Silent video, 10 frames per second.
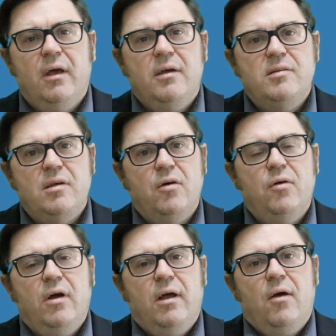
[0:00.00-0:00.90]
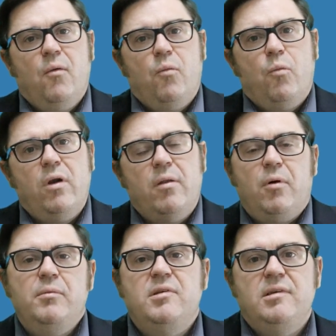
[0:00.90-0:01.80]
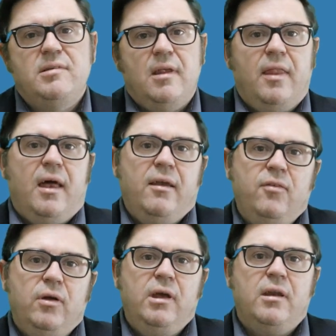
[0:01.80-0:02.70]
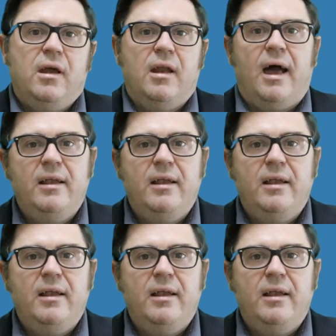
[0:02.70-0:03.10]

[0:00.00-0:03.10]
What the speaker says: So, one of the problems is that if you hit an